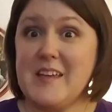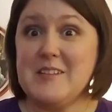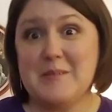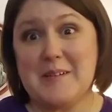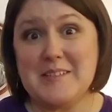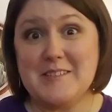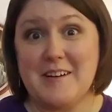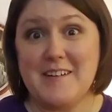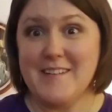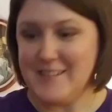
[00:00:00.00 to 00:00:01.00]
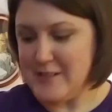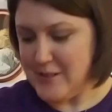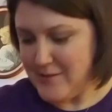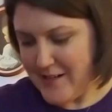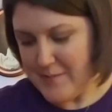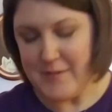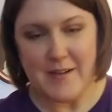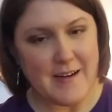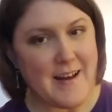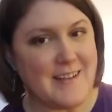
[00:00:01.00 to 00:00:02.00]
Shall we get started on the 2 that I'm
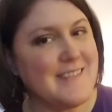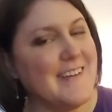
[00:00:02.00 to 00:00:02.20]
working on?